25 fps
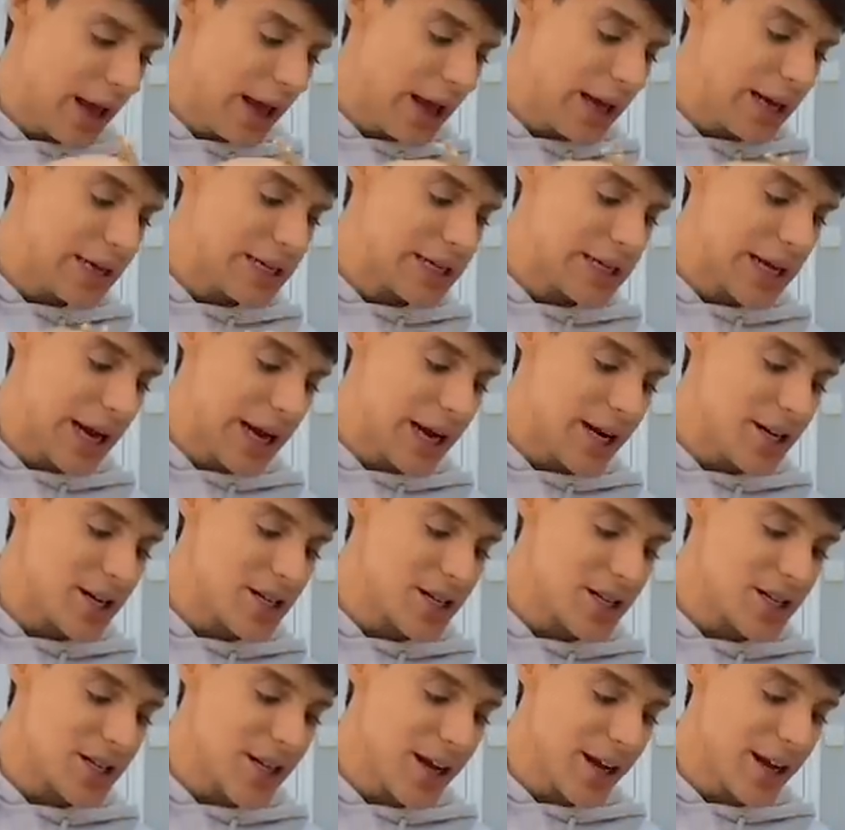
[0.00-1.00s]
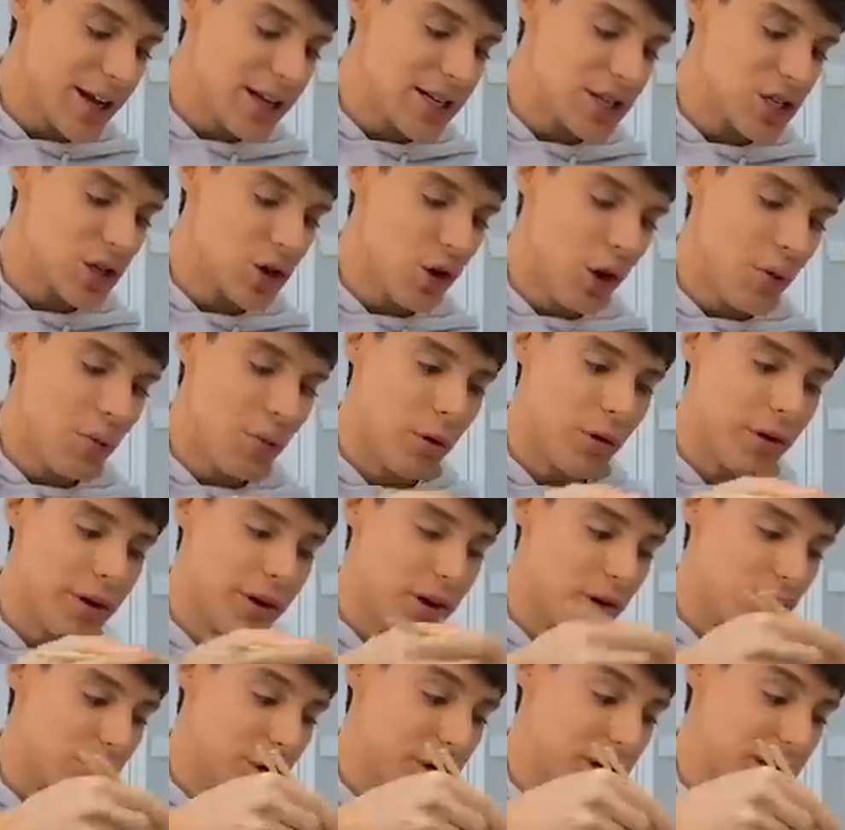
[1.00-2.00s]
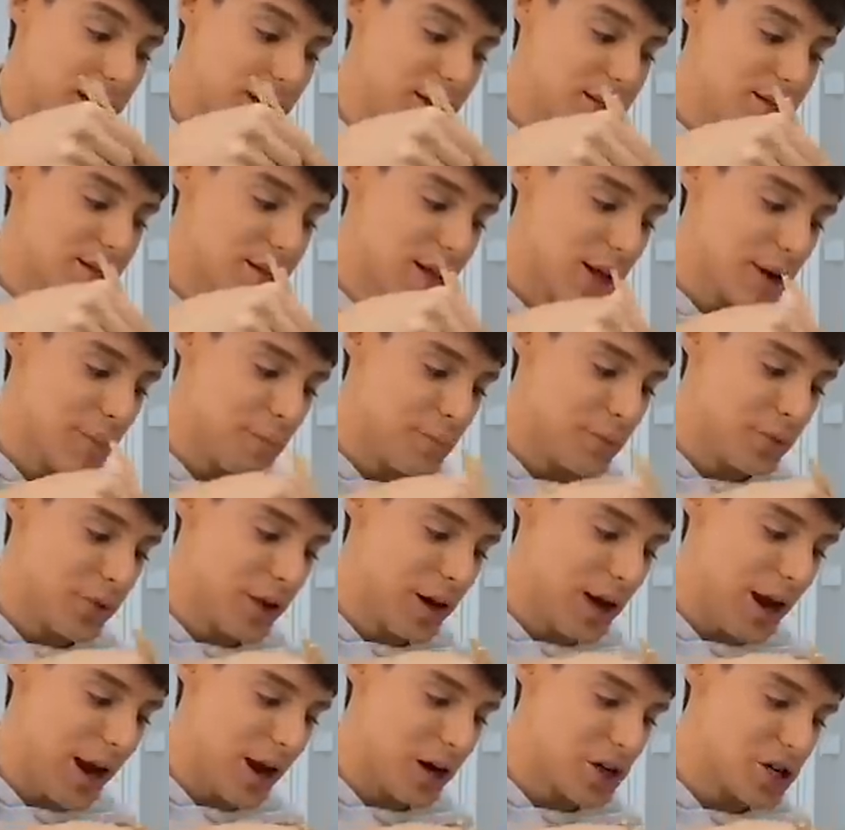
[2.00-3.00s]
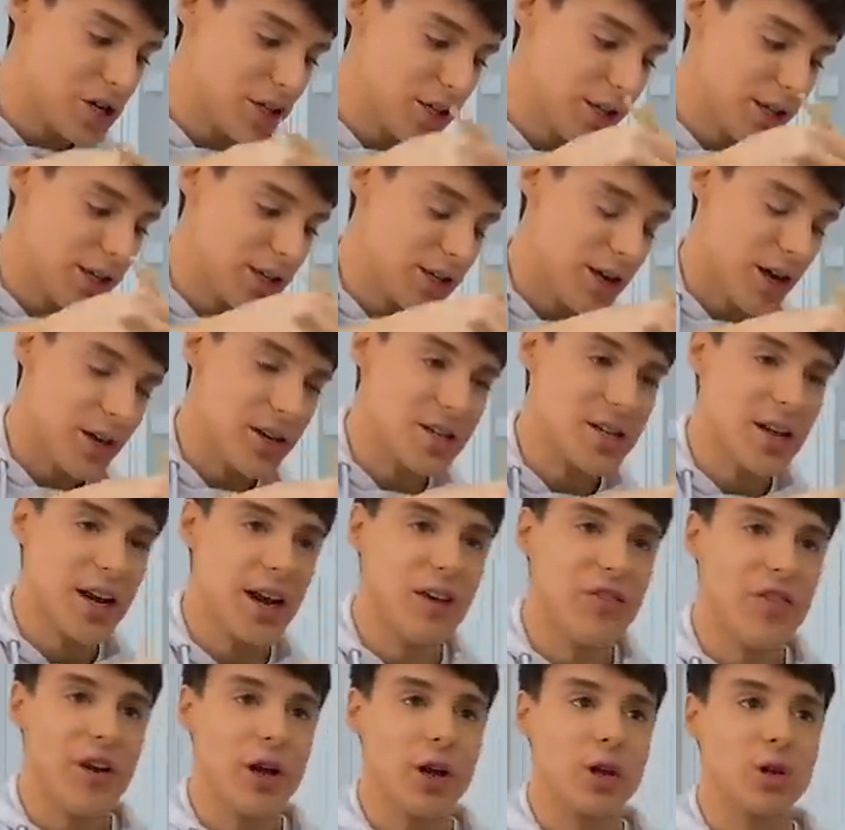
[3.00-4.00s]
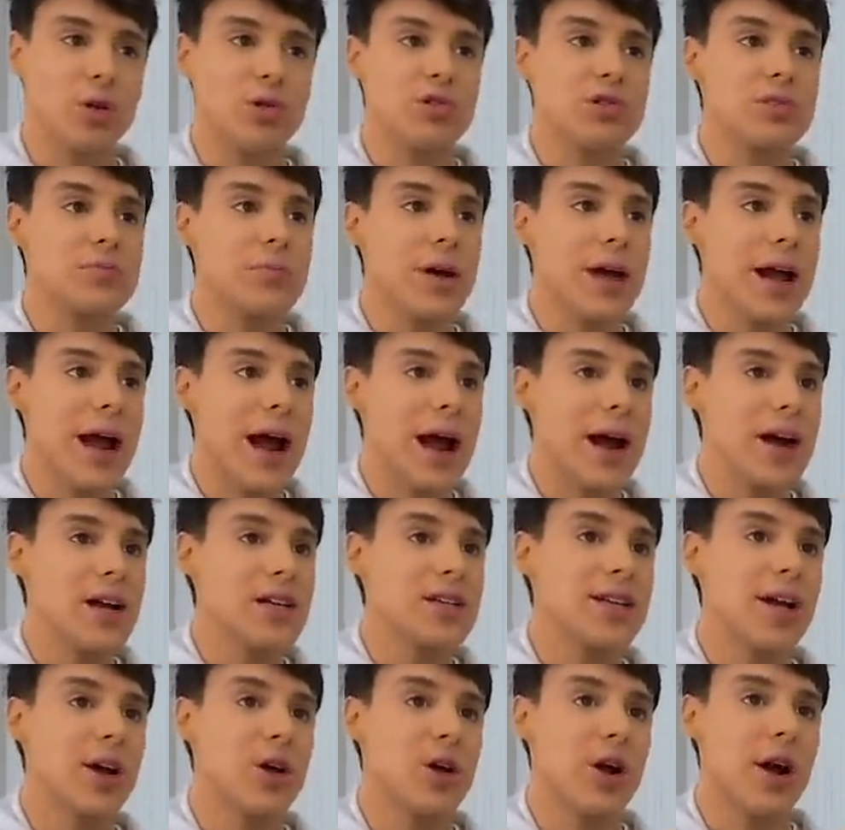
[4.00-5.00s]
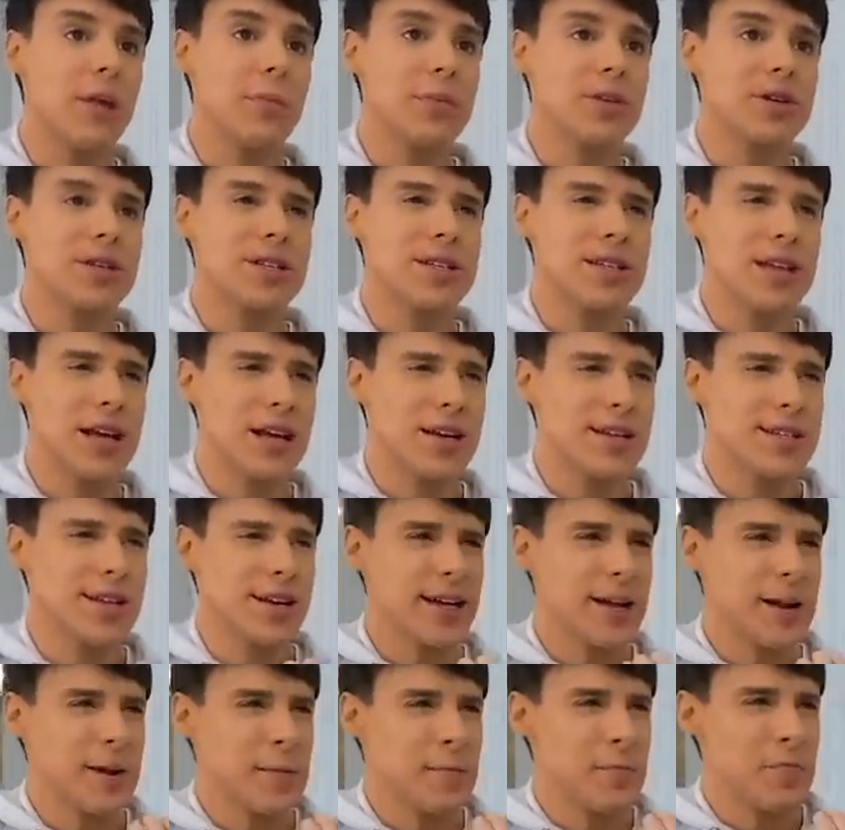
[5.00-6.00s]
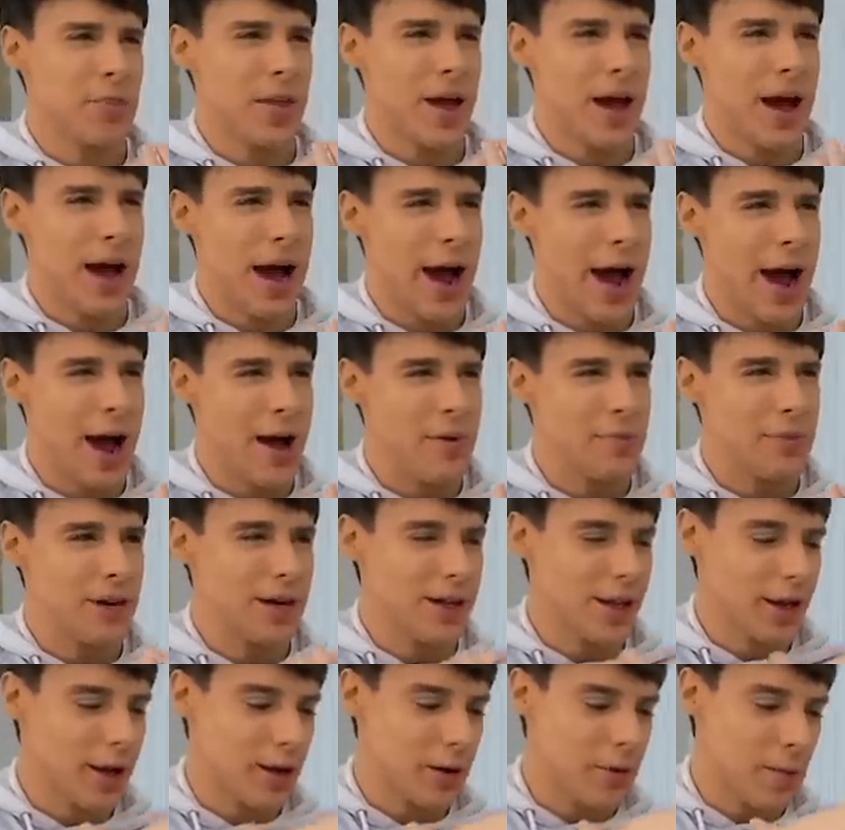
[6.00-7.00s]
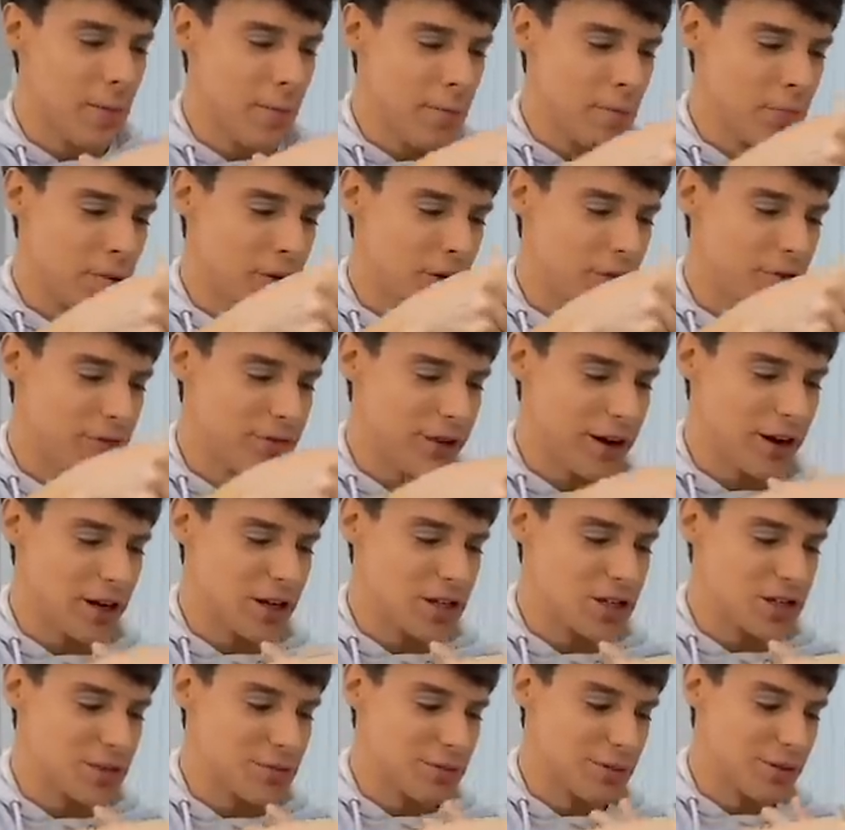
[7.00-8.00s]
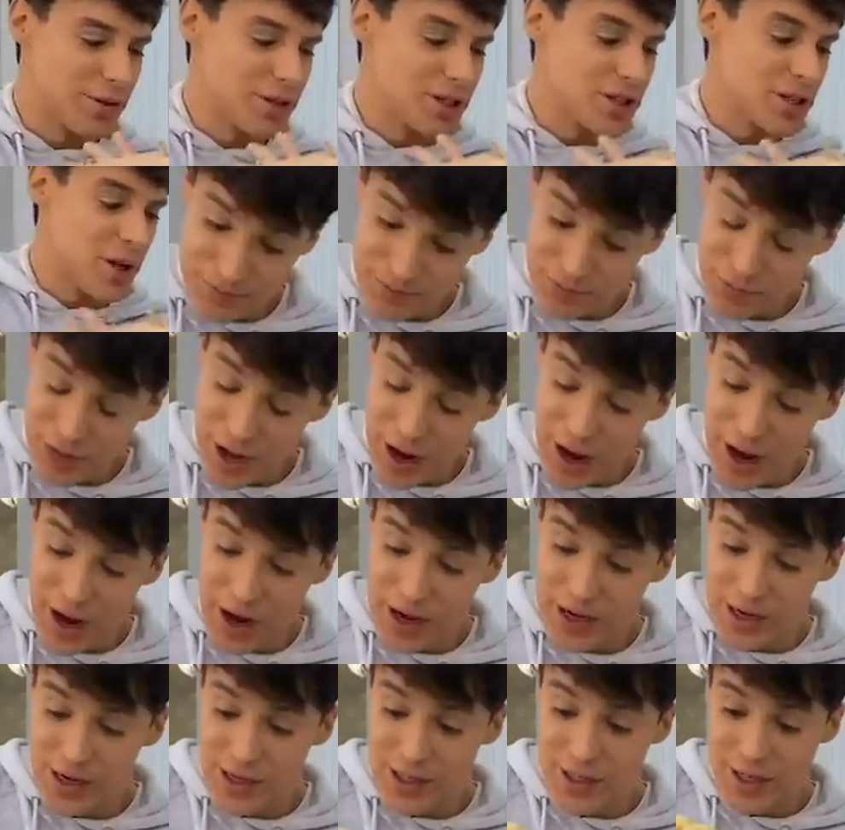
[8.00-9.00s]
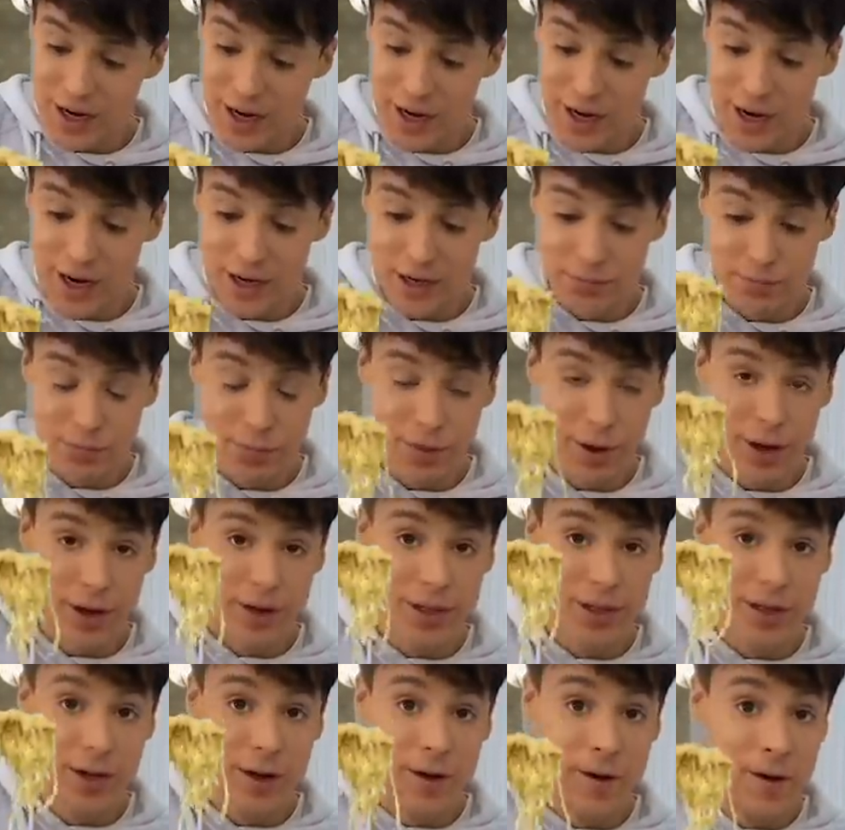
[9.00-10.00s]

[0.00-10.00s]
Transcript: It tastes like it's got more ingredients than it actually does. Like, if I close my eyes, I could almost taste like ham and like vegetables. I hate to say it, but